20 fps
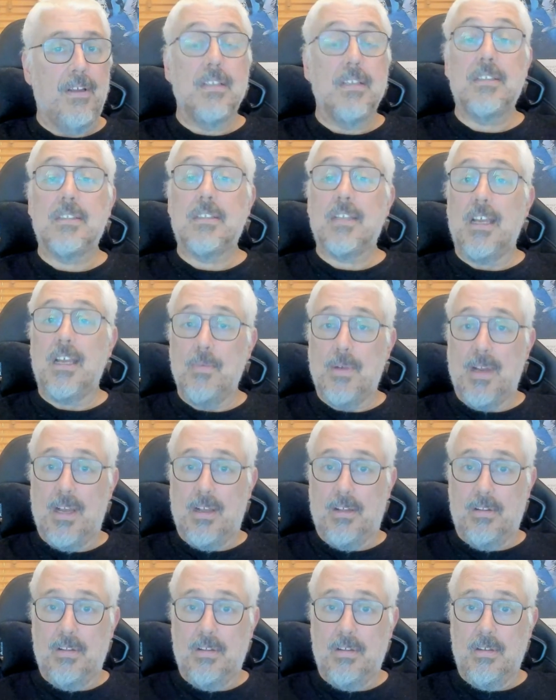stay
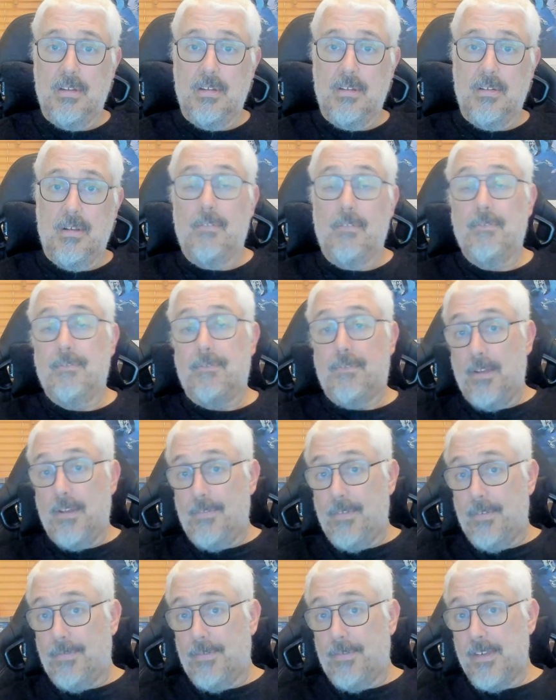well, fight
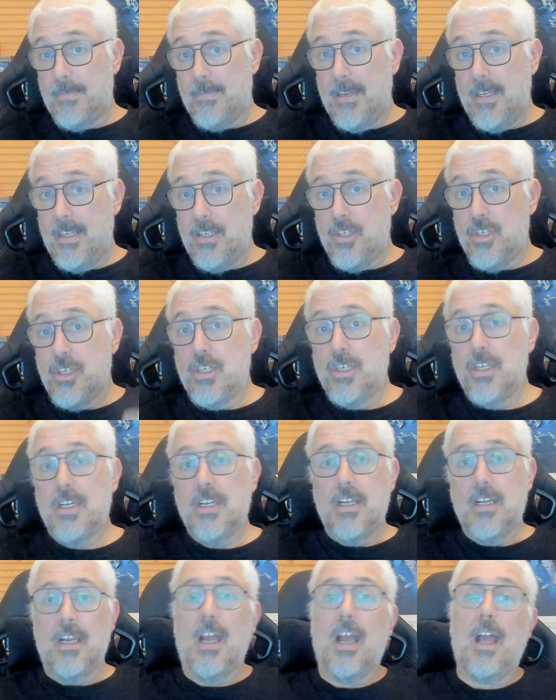for free speech,
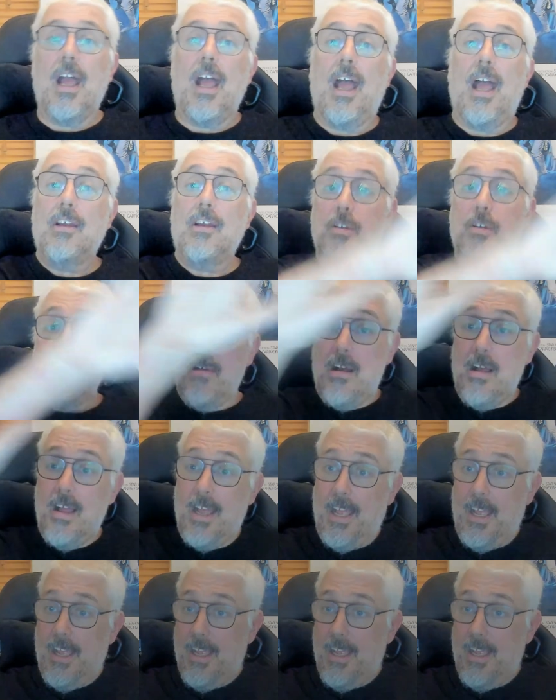and goodbye.